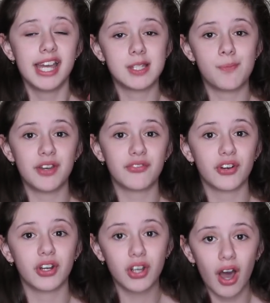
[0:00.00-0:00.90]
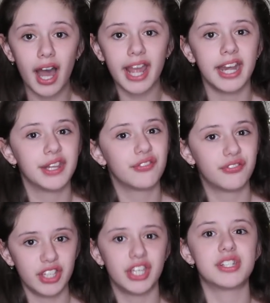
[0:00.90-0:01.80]
it's been forgotten in the
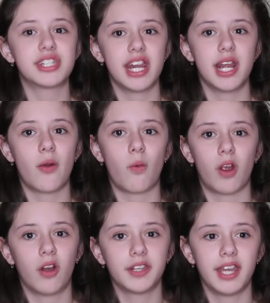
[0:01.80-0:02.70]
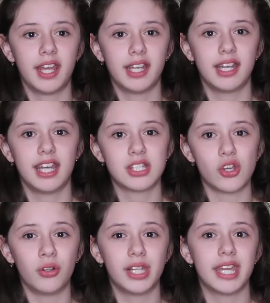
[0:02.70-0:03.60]
figure skating world, and it's
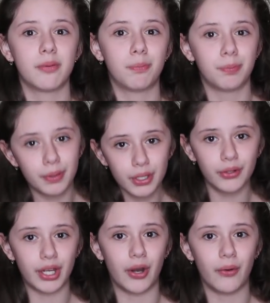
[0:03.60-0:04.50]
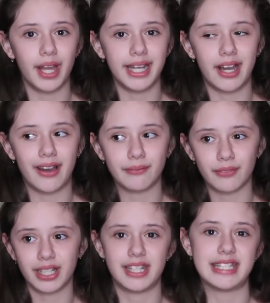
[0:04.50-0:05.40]
all like Pluto, and now
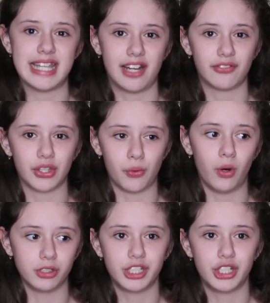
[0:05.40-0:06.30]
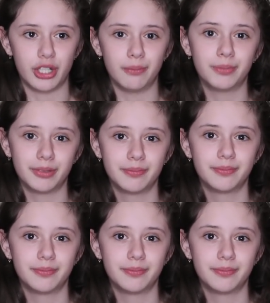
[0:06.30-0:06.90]
I'm really sad for the waltz jump.